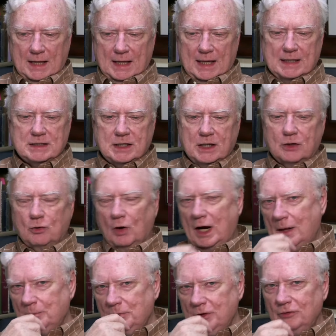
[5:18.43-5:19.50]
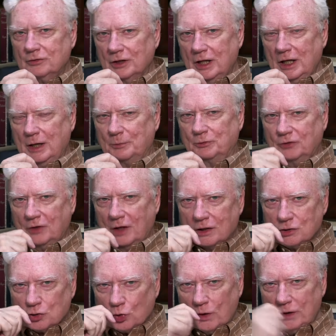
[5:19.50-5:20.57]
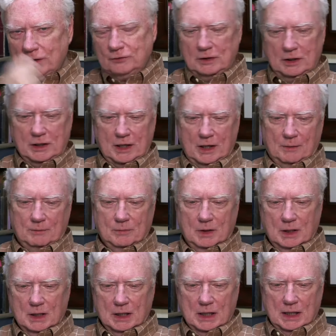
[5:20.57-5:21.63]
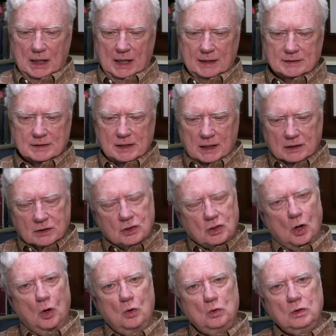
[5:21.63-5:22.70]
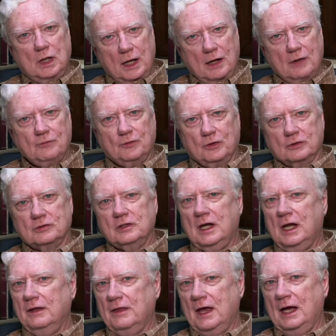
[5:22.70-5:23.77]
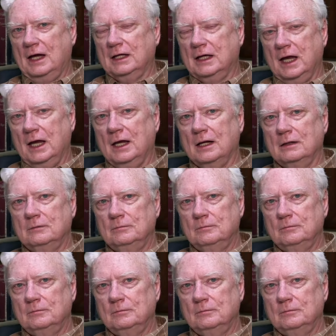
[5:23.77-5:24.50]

And she grabbed his lips and twisted them and said, Don't ever say that again.